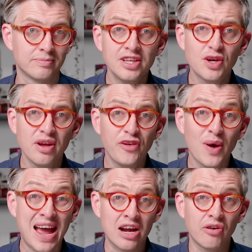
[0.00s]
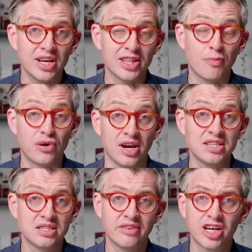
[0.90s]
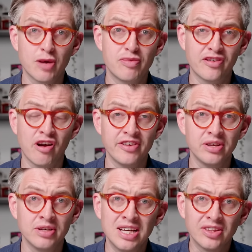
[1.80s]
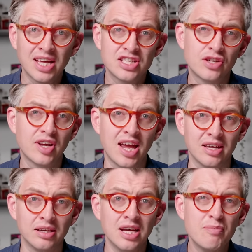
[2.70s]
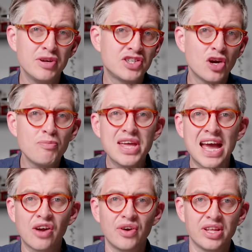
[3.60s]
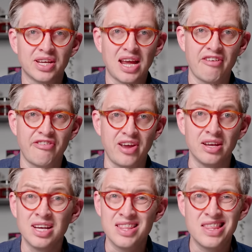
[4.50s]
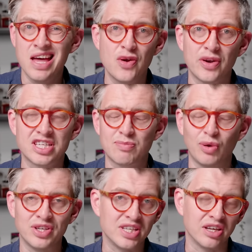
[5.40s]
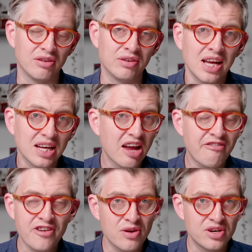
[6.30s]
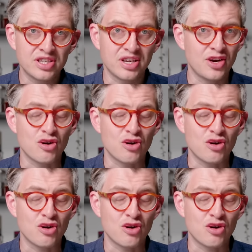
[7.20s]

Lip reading: So if you're angry at the price of a cup of coffee, that's okay. But don't be angry at the cafe. They're not exploiting you. Cafe owners are